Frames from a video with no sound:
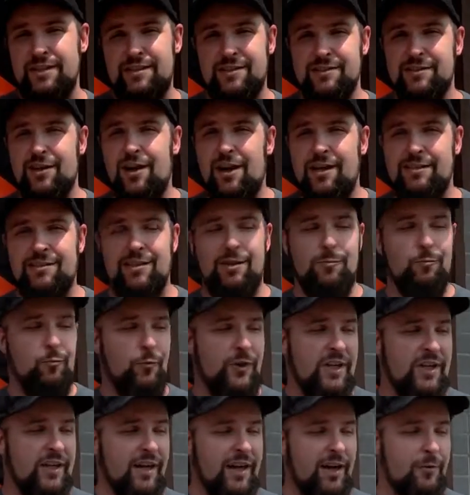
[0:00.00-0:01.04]
This is awesome.
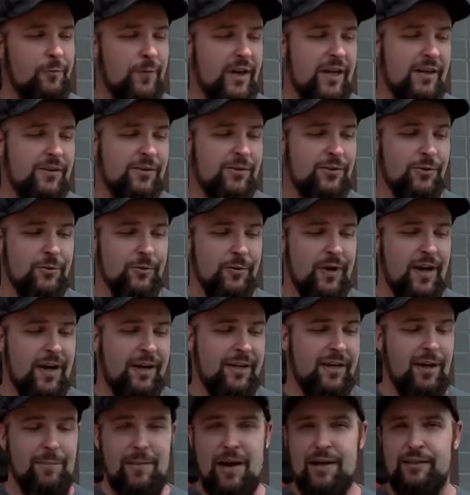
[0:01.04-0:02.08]
We can't wait to
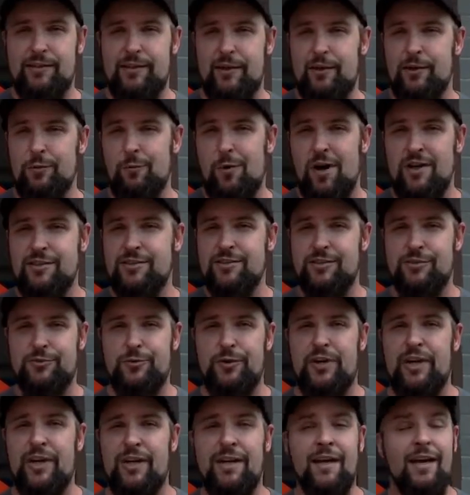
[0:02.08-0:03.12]
come out there and watch the
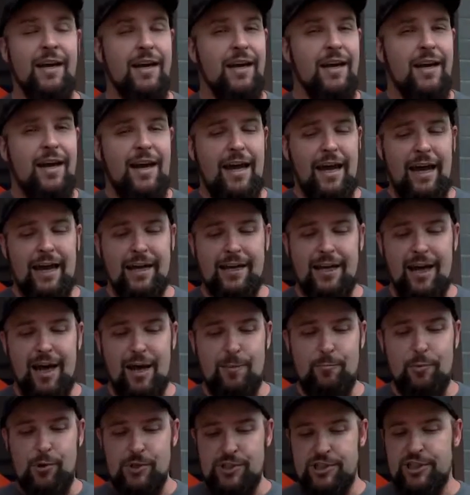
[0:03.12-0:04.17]
screening and
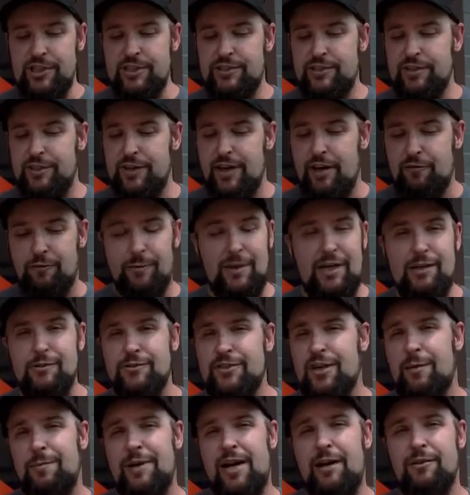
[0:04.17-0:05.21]
push it to everybody
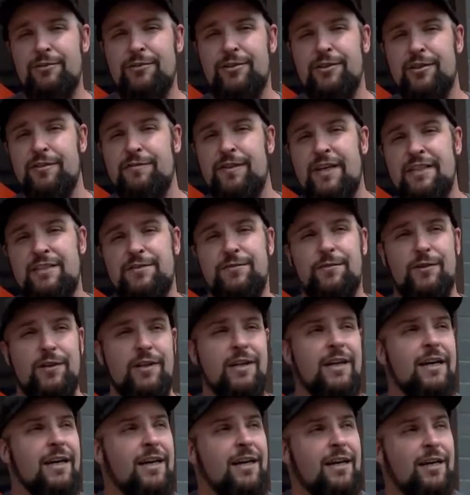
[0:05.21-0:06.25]
who's coming out to the
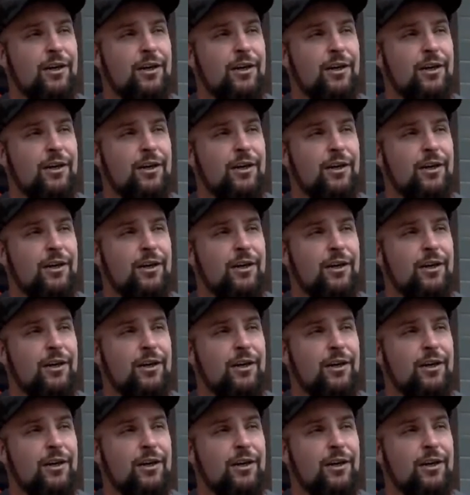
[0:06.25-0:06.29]
festival.